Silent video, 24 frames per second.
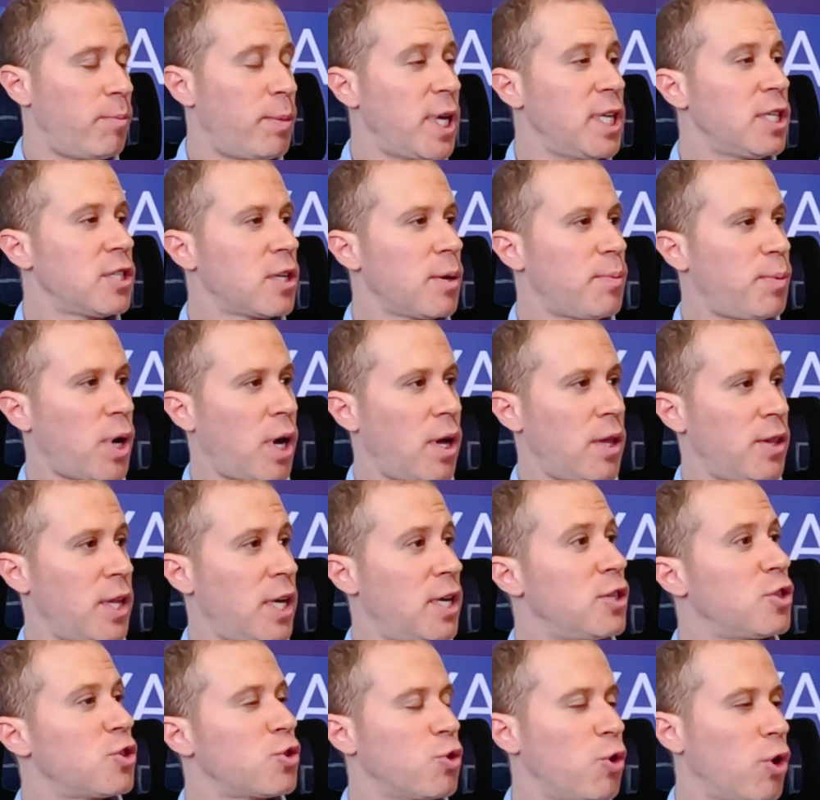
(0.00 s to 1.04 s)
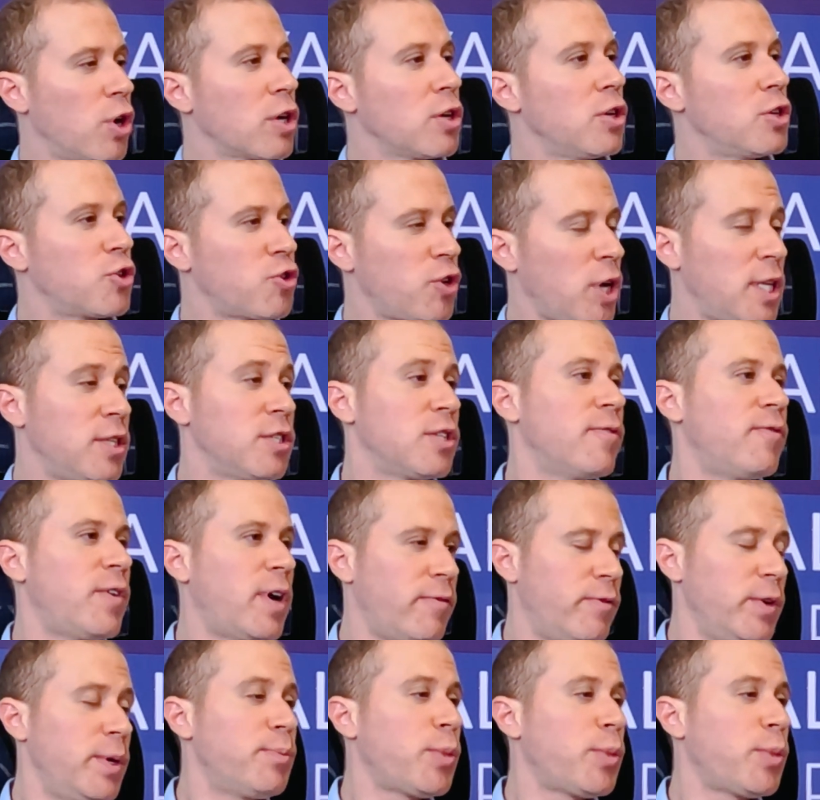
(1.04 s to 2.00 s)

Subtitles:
So based upon the historical trends of